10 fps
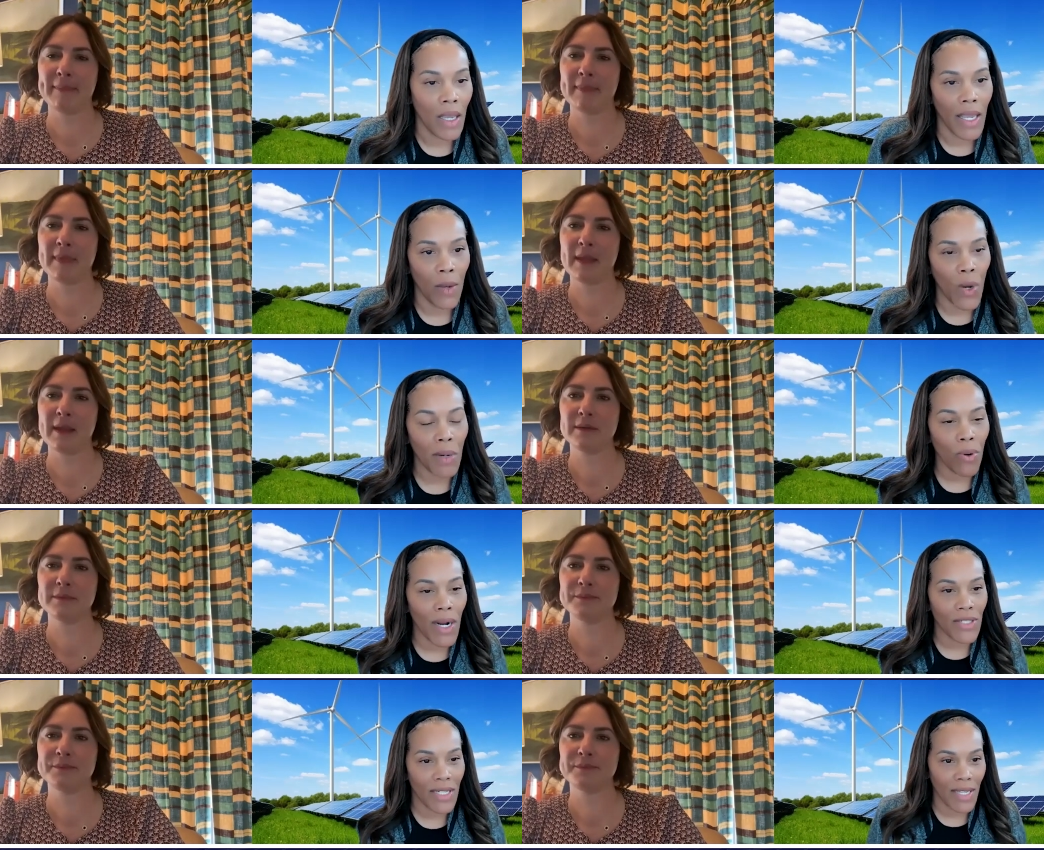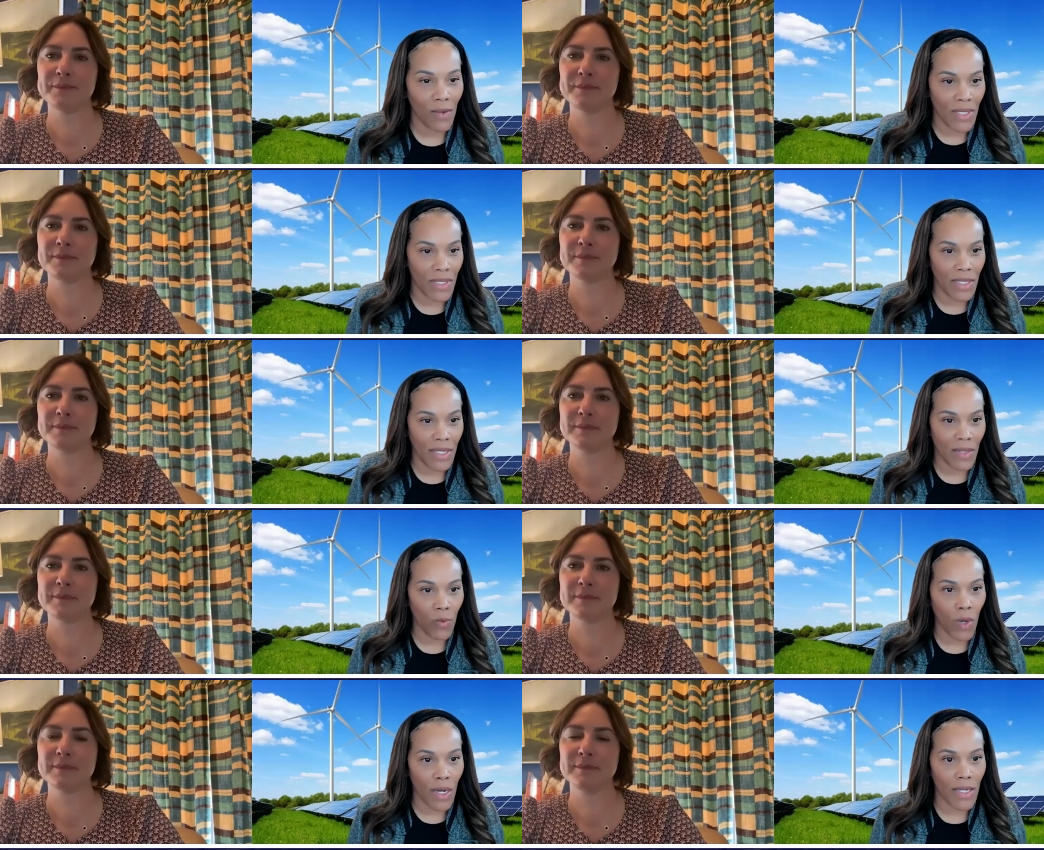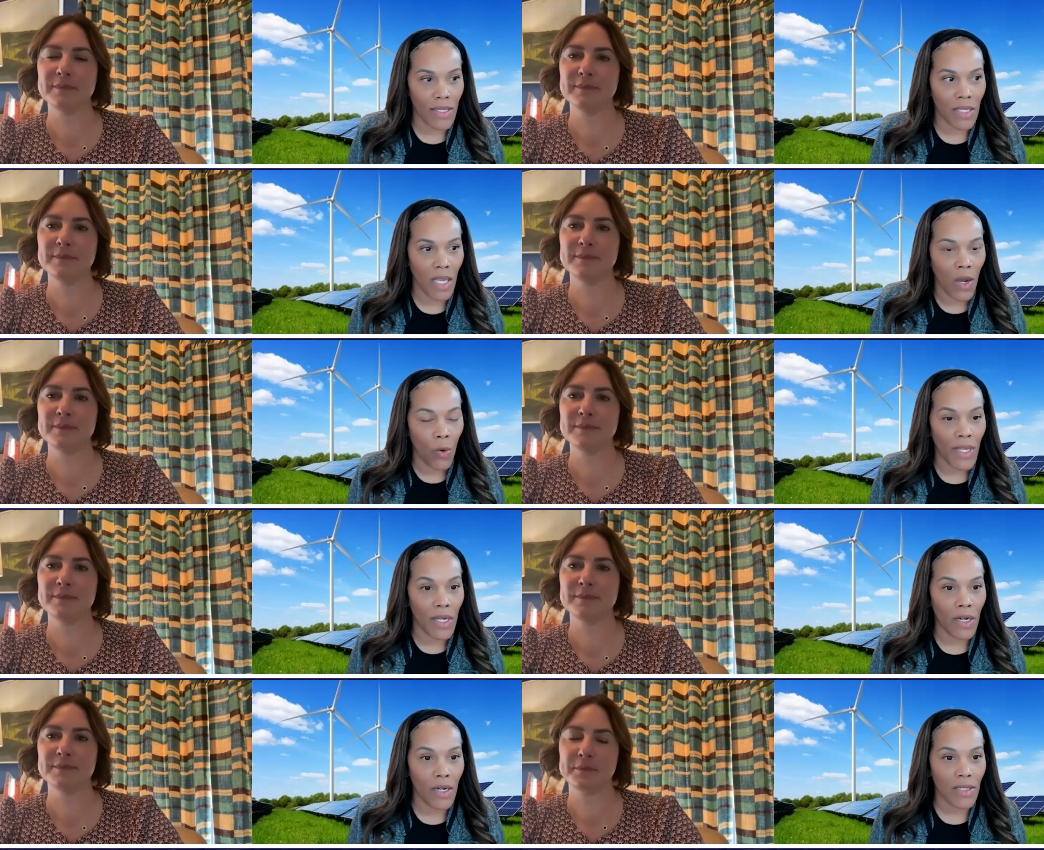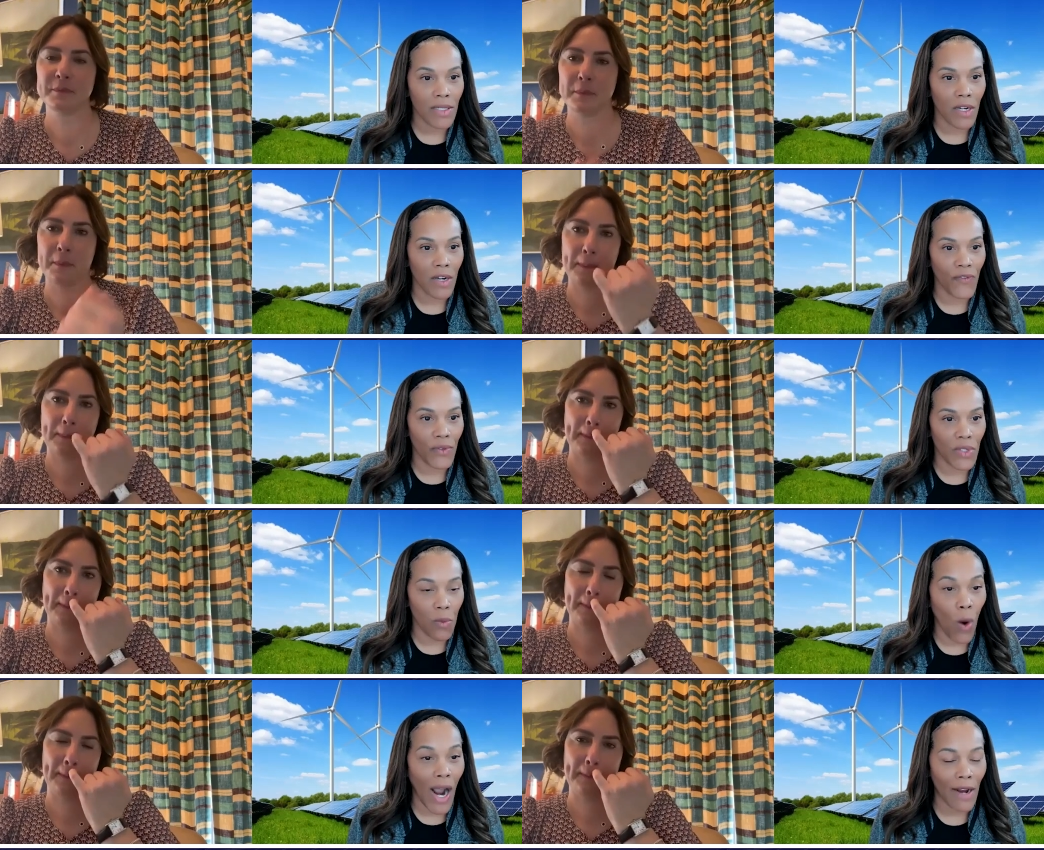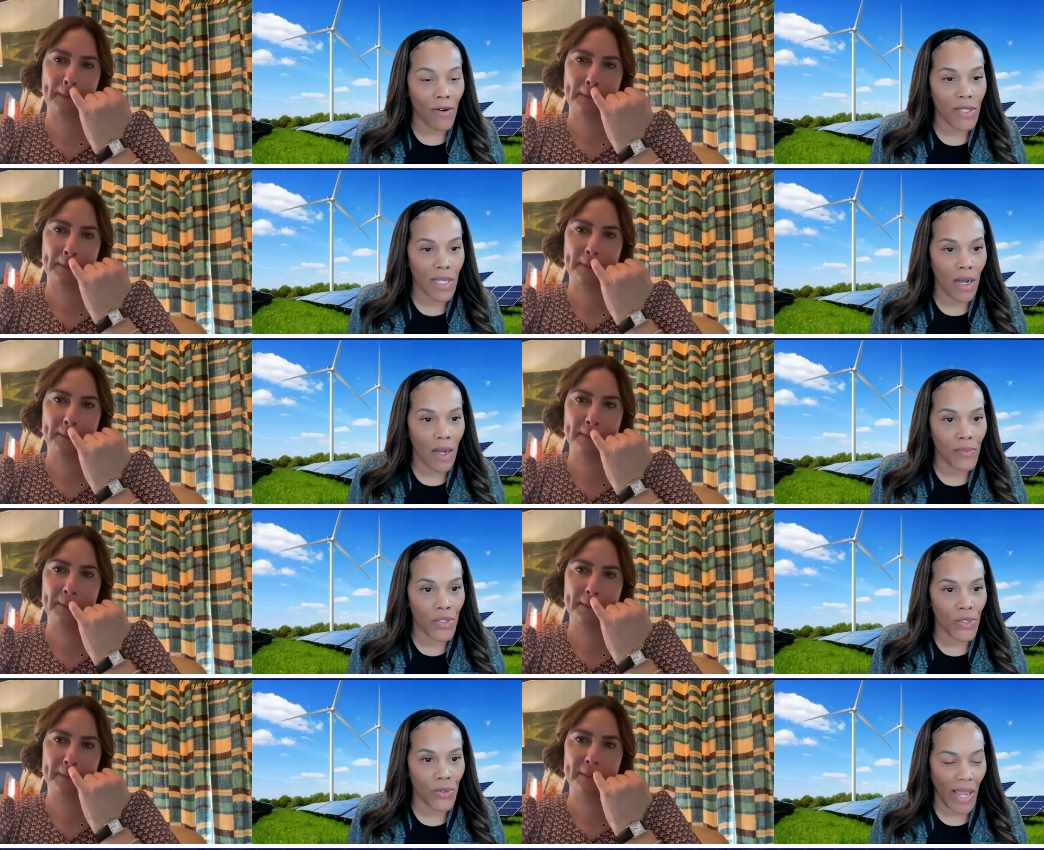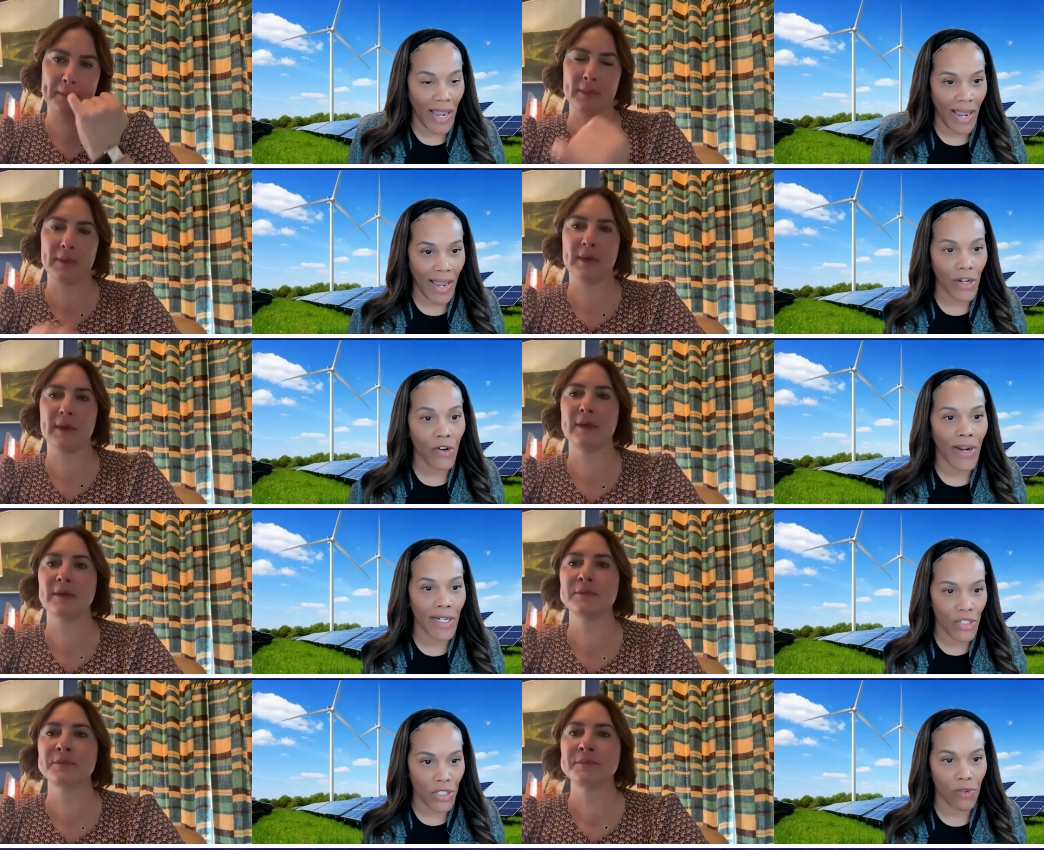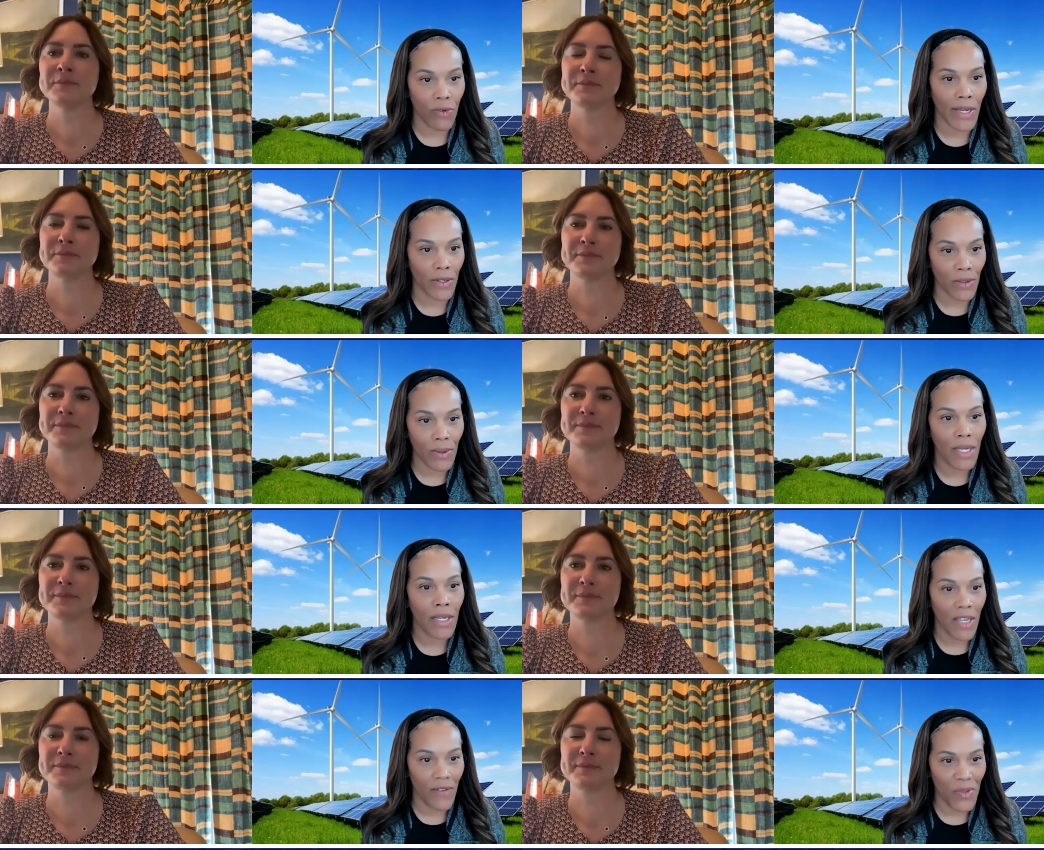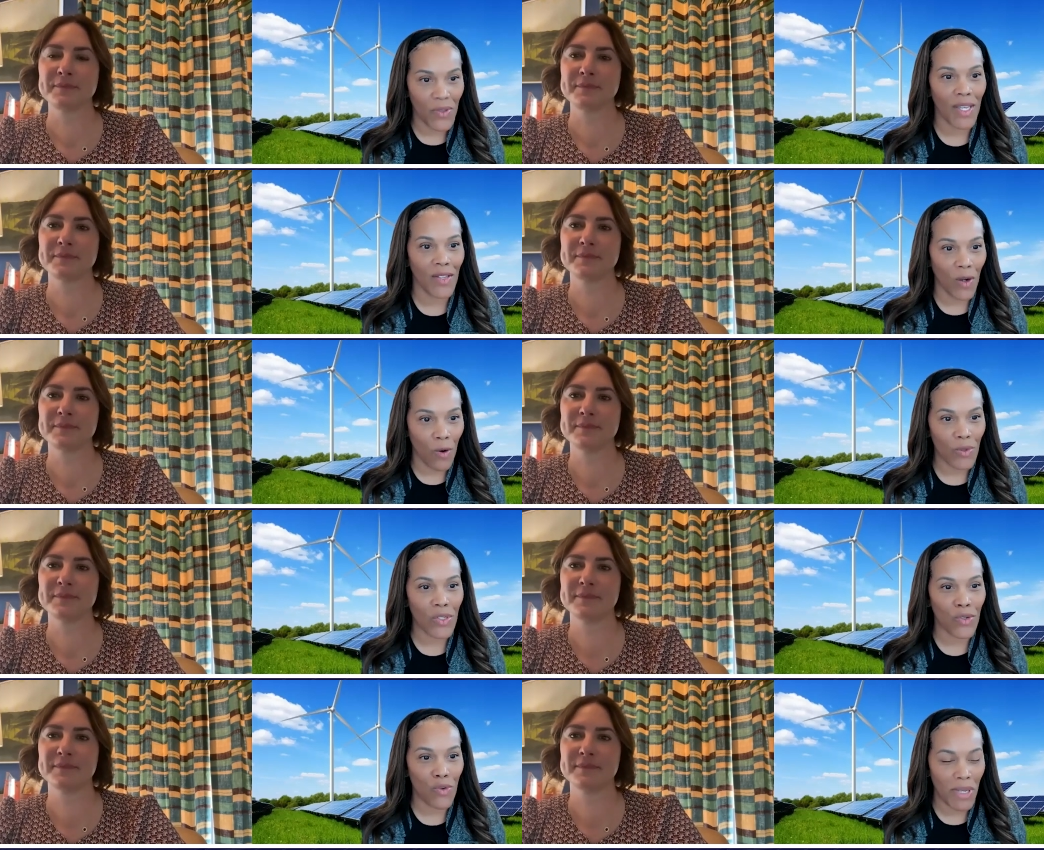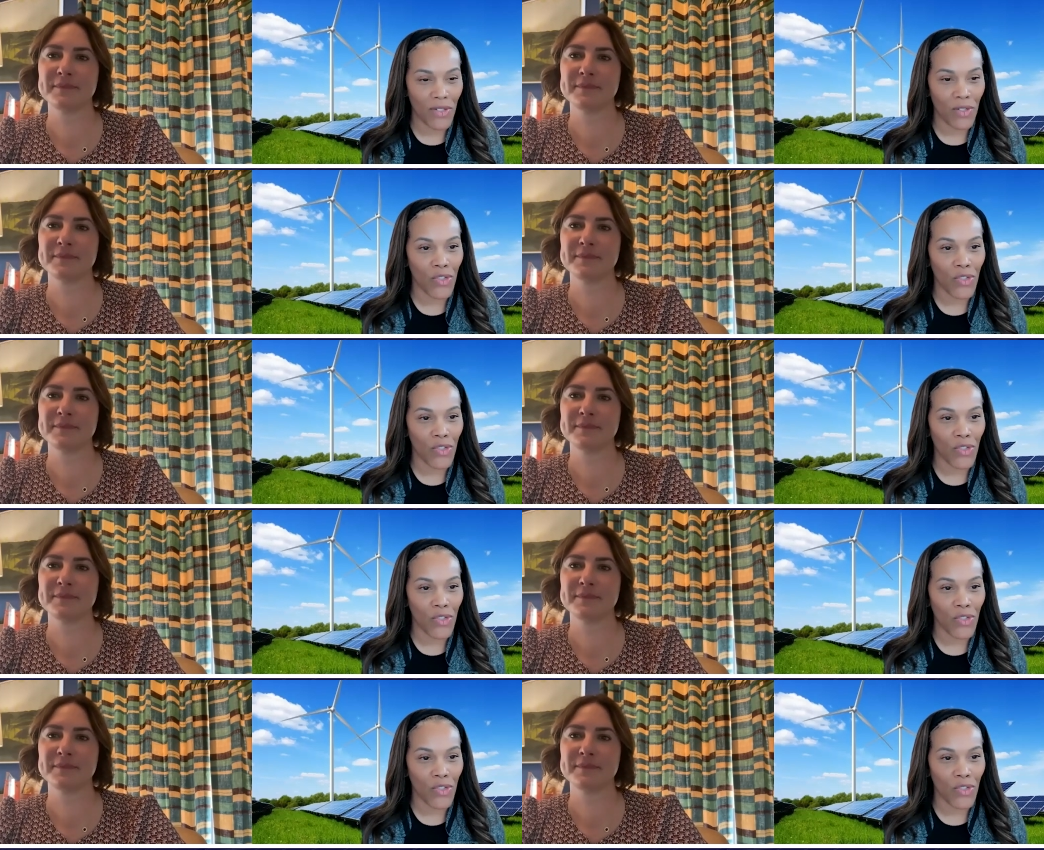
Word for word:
Speaker 1: and one project that we did was we hooked a, some wires up to a hand crank generator. If you think the old school pencil